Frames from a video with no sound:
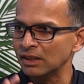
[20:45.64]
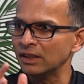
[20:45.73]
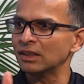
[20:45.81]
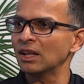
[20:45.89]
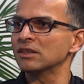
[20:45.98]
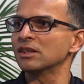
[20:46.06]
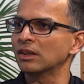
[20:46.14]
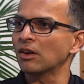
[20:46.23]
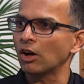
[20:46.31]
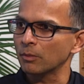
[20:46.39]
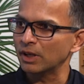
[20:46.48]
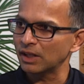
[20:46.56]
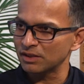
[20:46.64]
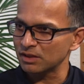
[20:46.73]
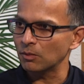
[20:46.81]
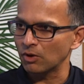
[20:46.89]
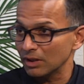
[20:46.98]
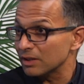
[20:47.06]
intelligent augmentation
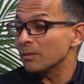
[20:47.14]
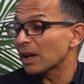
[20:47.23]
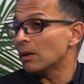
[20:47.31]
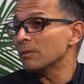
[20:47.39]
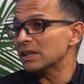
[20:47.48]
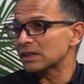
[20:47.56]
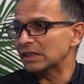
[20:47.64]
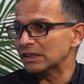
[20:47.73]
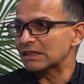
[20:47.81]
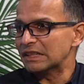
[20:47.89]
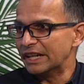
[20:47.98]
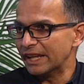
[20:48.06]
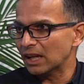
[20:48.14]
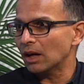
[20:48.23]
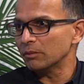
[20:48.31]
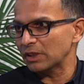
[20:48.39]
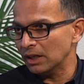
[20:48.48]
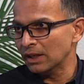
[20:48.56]
model. It's become basically this leading
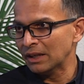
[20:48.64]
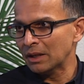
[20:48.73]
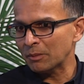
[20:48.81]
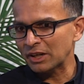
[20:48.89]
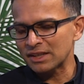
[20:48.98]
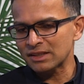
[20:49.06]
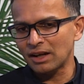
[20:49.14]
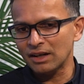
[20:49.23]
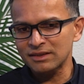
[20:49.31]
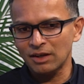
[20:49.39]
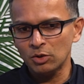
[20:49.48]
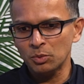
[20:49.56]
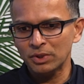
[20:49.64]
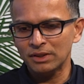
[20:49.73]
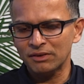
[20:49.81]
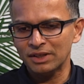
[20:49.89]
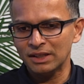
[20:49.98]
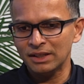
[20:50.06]
company. But it starts out with
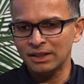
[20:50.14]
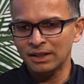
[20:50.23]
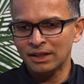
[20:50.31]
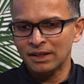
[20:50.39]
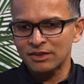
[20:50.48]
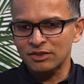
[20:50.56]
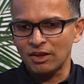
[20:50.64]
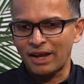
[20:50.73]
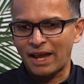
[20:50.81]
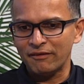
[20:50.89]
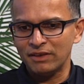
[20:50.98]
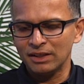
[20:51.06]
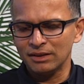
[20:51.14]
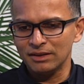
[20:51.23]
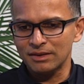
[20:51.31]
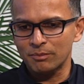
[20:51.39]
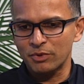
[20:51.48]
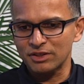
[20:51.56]
really sort of having
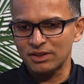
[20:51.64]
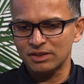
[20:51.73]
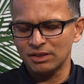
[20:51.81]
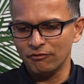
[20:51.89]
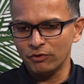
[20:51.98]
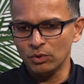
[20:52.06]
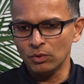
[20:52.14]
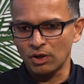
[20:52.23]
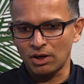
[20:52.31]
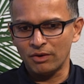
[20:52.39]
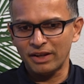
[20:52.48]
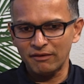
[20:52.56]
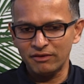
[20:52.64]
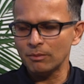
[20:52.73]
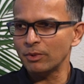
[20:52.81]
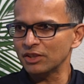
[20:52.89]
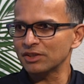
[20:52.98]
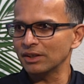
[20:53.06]
this precision view around every
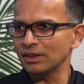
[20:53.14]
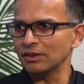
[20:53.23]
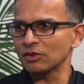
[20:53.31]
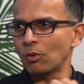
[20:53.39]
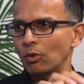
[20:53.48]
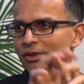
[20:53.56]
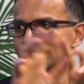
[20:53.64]
patient in this whole